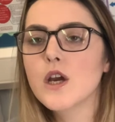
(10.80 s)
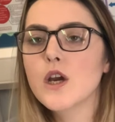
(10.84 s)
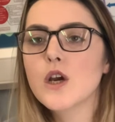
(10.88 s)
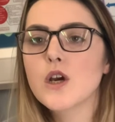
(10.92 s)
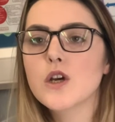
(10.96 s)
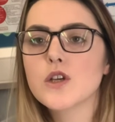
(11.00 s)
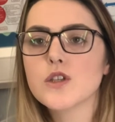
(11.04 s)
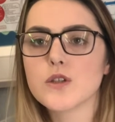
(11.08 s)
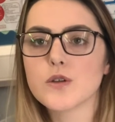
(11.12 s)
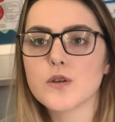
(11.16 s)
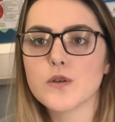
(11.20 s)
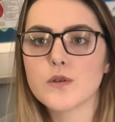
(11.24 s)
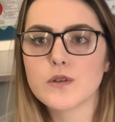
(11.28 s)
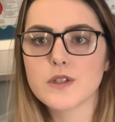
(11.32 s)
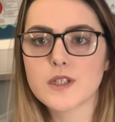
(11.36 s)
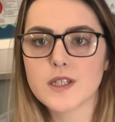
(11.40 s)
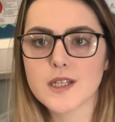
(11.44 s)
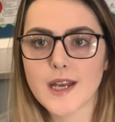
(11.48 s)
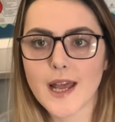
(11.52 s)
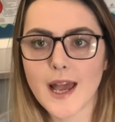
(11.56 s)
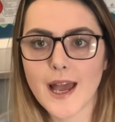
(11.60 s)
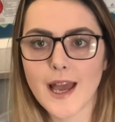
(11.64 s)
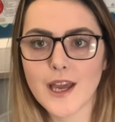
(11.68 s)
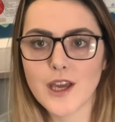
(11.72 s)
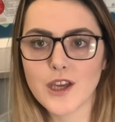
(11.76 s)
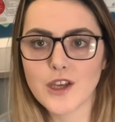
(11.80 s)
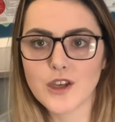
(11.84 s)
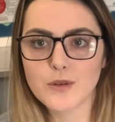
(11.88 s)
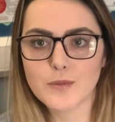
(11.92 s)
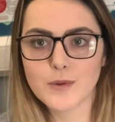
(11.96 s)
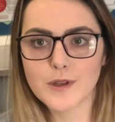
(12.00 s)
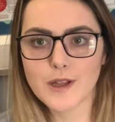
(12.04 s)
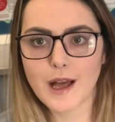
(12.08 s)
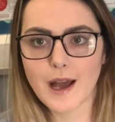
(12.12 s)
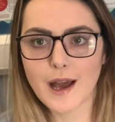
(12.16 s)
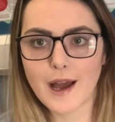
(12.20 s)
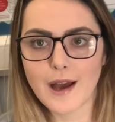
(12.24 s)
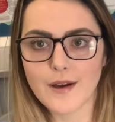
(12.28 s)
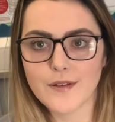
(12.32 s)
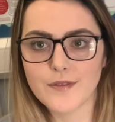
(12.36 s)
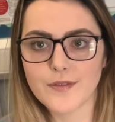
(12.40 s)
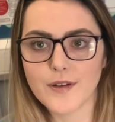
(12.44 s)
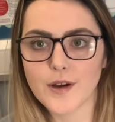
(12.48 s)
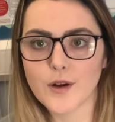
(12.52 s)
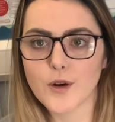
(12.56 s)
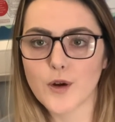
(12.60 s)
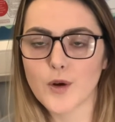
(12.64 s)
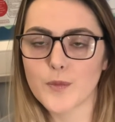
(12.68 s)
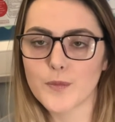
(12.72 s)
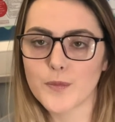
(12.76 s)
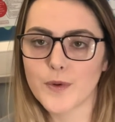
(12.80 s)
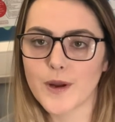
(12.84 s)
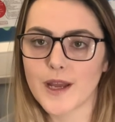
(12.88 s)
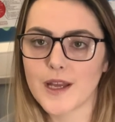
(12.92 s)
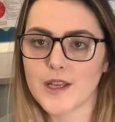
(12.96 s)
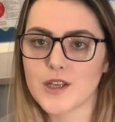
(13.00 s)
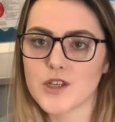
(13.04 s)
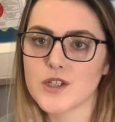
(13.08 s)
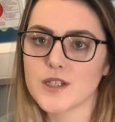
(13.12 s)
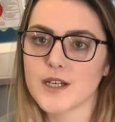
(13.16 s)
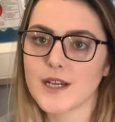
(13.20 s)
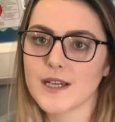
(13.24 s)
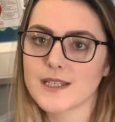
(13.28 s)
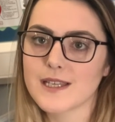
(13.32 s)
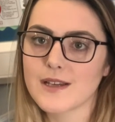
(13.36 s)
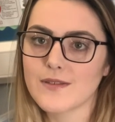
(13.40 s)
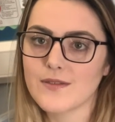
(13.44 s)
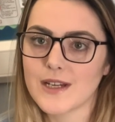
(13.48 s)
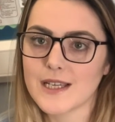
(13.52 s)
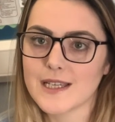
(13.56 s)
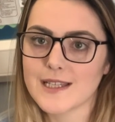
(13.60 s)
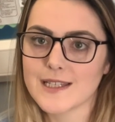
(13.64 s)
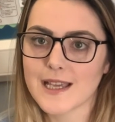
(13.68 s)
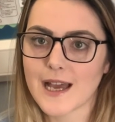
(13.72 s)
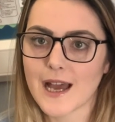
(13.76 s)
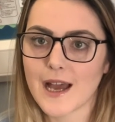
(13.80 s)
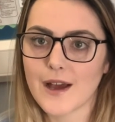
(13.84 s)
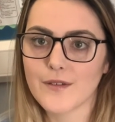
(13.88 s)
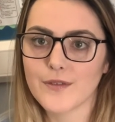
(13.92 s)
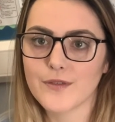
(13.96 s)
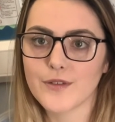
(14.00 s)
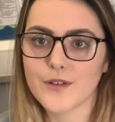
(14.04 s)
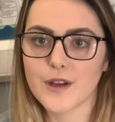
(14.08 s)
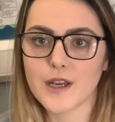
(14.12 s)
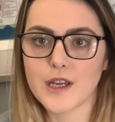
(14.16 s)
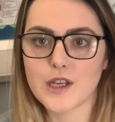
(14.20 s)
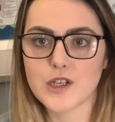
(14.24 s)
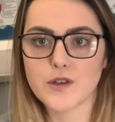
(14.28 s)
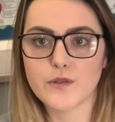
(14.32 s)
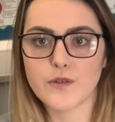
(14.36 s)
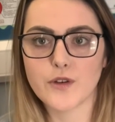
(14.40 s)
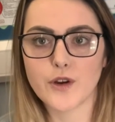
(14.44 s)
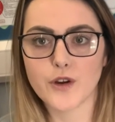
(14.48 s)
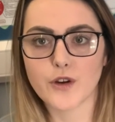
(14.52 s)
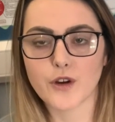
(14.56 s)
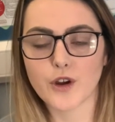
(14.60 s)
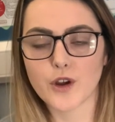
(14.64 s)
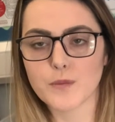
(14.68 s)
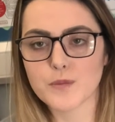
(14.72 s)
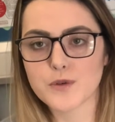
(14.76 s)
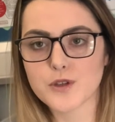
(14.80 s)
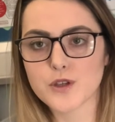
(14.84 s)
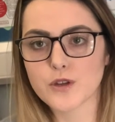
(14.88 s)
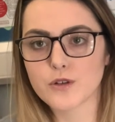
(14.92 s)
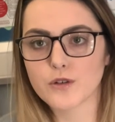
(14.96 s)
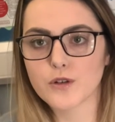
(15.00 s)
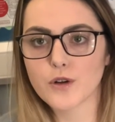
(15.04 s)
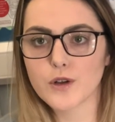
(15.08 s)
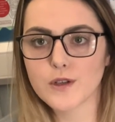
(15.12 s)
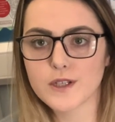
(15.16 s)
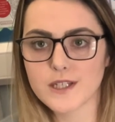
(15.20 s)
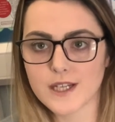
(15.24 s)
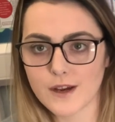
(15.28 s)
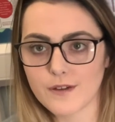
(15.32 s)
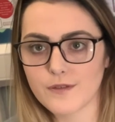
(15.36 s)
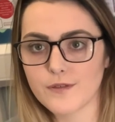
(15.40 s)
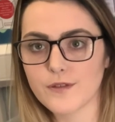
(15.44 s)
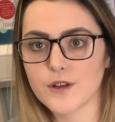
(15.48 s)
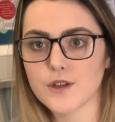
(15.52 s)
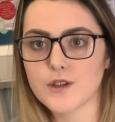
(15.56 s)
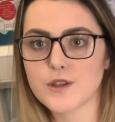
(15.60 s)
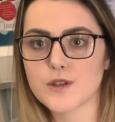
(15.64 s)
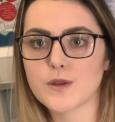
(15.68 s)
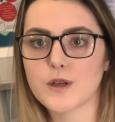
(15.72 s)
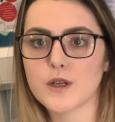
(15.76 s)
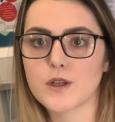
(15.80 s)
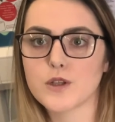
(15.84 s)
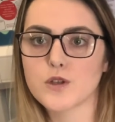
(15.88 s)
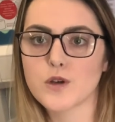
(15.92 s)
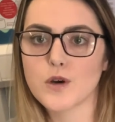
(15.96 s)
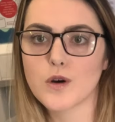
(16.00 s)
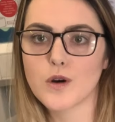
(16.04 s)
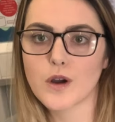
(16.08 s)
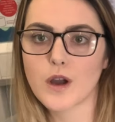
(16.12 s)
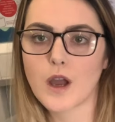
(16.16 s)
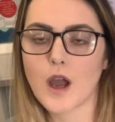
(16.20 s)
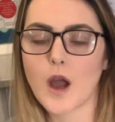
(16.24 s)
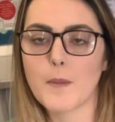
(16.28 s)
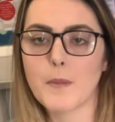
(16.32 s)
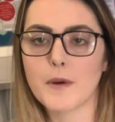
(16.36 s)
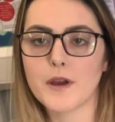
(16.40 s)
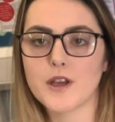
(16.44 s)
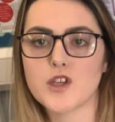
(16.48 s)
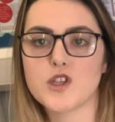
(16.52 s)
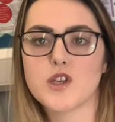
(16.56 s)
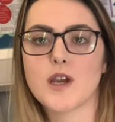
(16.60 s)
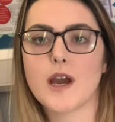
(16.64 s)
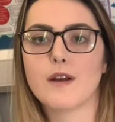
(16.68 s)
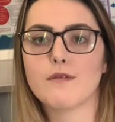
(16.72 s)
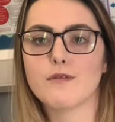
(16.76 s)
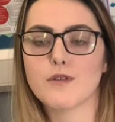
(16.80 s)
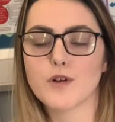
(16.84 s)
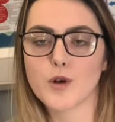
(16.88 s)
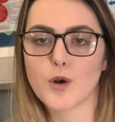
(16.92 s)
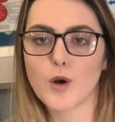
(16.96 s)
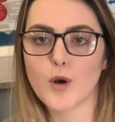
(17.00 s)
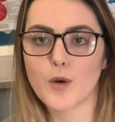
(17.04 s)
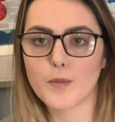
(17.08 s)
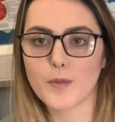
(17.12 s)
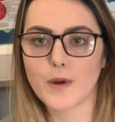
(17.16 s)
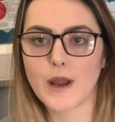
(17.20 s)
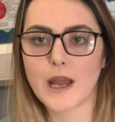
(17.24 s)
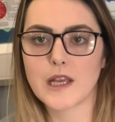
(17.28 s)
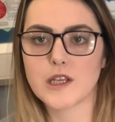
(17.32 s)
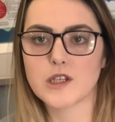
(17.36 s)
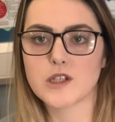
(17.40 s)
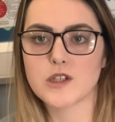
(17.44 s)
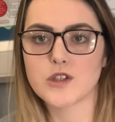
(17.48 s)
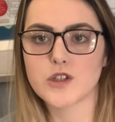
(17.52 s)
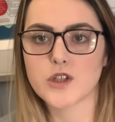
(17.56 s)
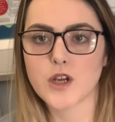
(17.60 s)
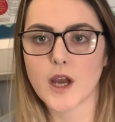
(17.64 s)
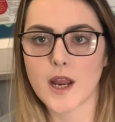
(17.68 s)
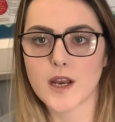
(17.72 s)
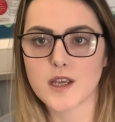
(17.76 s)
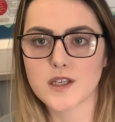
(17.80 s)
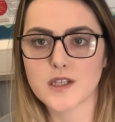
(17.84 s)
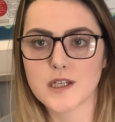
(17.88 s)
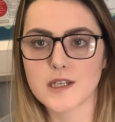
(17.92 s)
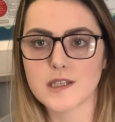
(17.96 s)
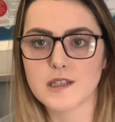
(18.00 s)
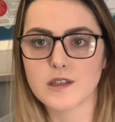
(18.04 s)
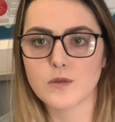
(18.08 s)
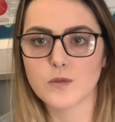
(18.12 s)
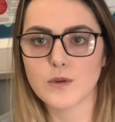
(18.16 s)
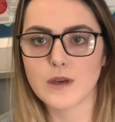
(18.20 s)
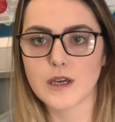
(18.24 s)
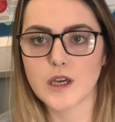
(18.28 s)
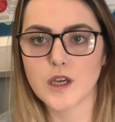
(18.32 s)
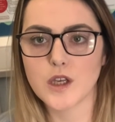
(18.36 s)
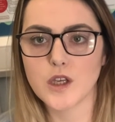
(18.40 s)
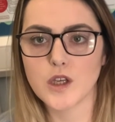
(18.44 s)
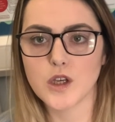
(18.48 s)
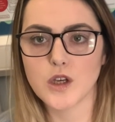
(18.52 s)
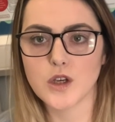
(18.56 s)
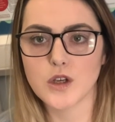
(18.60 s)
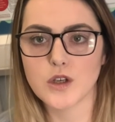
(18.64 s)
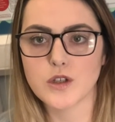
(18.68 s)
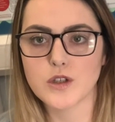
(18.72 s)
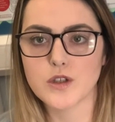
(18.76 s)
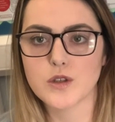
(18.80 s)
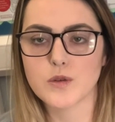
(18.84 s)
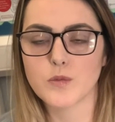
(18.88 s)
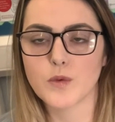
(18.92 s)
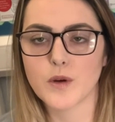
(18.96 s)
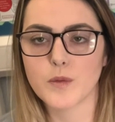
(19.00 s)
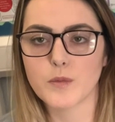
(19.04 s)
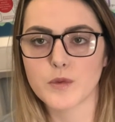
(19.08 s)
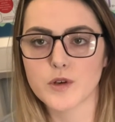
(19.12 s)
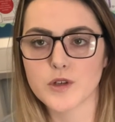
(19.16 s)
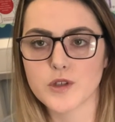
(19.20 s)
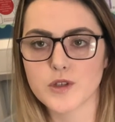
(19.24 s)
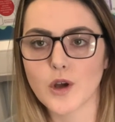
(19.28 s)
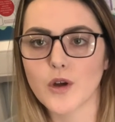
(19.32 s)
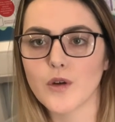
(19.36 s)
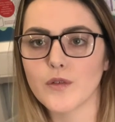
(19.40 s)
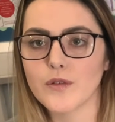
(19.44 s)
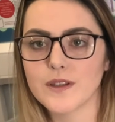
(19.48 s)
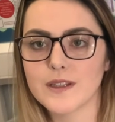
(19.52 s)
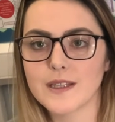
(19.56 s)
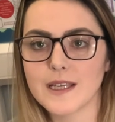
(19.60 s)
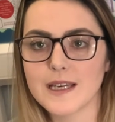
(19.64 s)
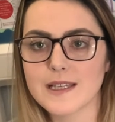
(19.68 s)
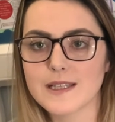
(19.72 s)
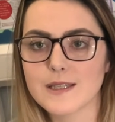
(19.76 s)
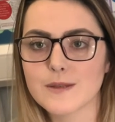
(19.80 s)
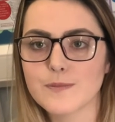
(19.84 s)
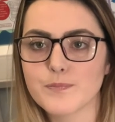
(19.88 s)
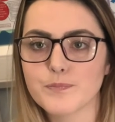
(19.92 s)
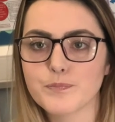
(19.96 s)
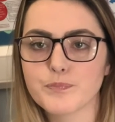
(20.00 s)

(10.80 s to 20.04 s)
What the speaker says: So today you will have a comprehension activity set for each of your groups. So they're all different. So I'll talk about general comprehension strategies that we can use when we're solving these.